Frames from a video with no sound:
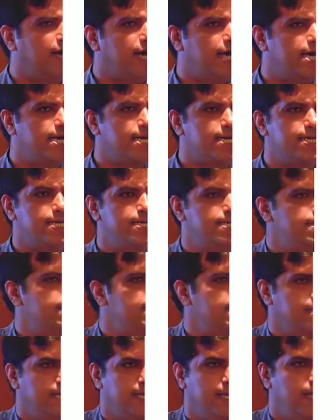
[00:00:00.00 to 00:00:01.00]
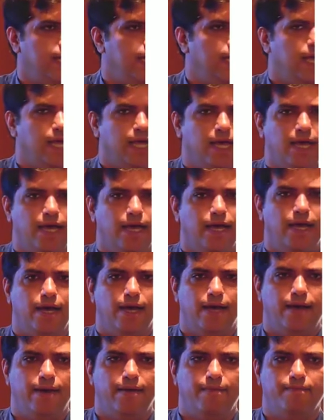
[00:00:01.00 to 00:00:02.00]
R,
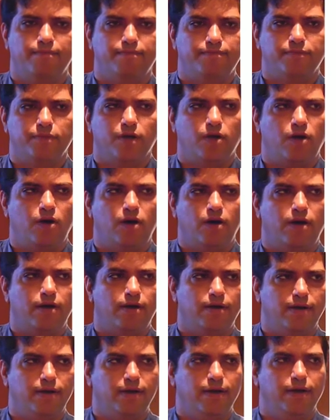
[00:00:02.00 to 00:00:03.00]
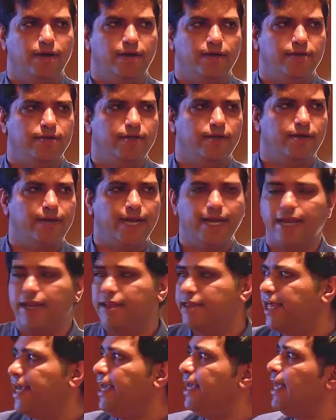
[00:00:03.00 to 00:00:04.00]
um, or uh,
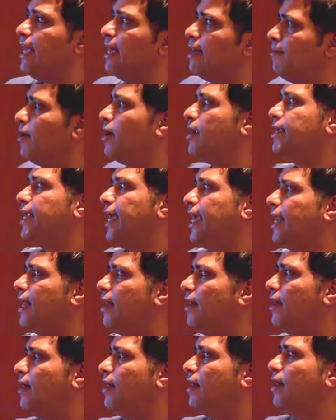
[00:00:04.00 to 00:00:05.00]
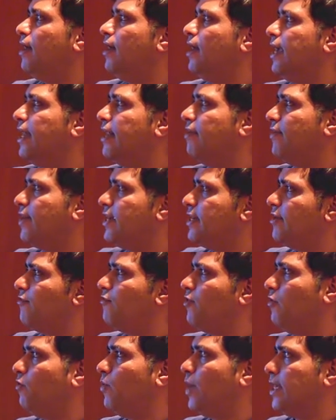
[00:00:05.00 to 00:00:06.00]
really thinking about data in a very
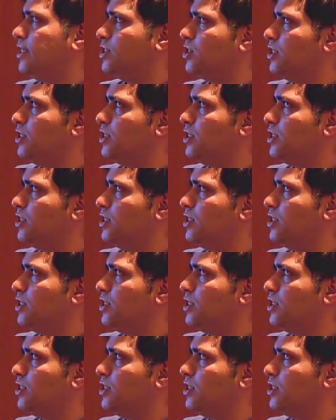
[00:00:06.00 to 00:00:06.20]
different way.